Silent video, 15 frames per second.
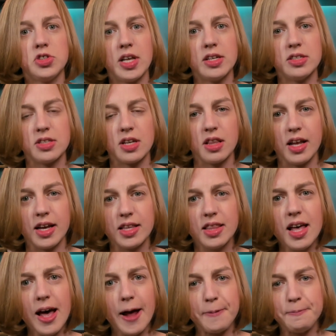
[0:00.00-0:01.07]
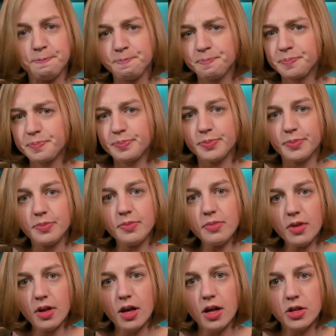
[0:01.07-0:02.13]
things like that.
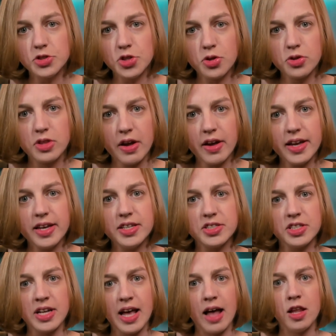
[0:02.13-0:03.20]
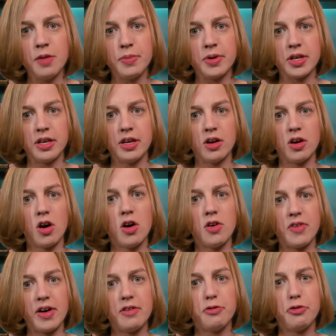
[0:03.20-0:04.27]
So there is an element here of
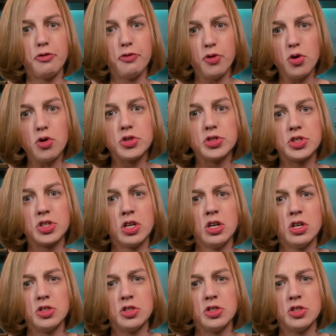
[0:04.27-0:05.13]
enforced